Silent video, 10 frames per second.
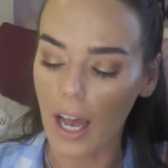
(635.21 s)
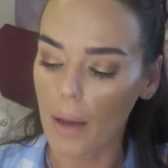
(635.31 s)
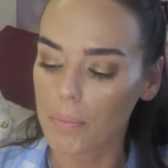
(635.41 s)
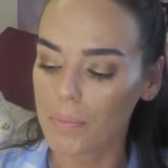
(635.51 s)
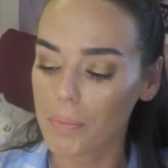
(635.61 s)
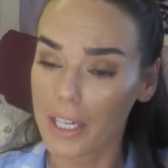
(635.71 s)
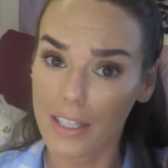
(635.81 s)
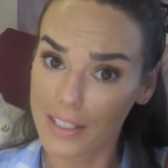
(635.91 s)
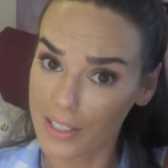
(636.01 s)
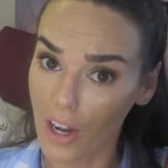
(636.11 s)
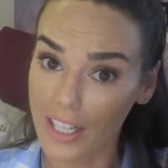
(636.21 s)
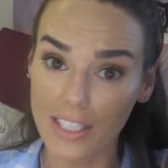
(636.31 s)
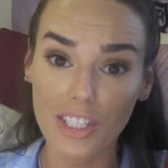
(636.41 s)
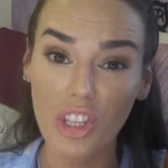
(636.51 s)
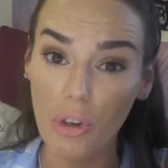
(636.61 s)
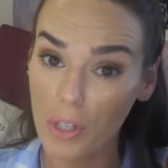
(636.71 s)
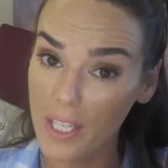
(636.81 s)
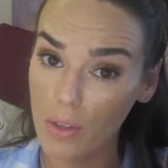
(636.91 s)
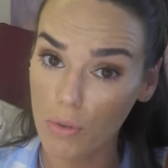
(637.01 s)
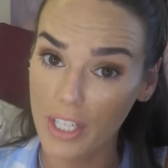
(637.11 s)
Um, but it is not. It's
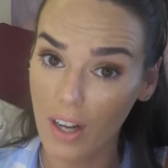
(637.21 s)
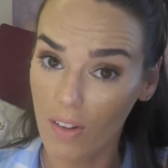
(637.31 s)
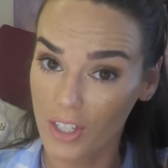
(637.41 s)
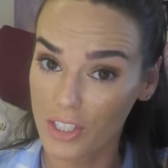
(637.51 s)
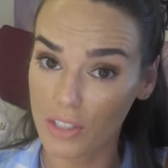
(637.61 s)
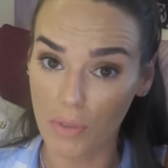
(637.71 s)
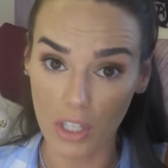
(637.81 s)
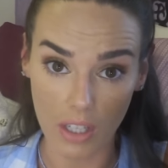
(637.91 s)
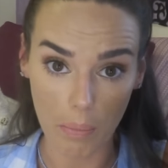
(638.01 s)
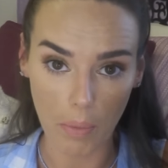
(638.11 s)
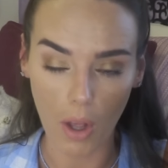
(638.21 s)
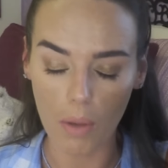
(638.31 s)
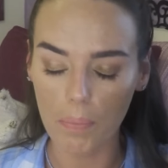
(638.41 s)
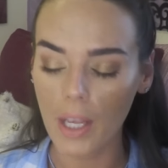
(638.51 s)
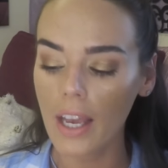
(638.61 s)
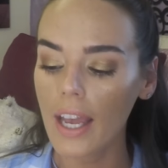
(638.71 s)
$33 for a lip balm.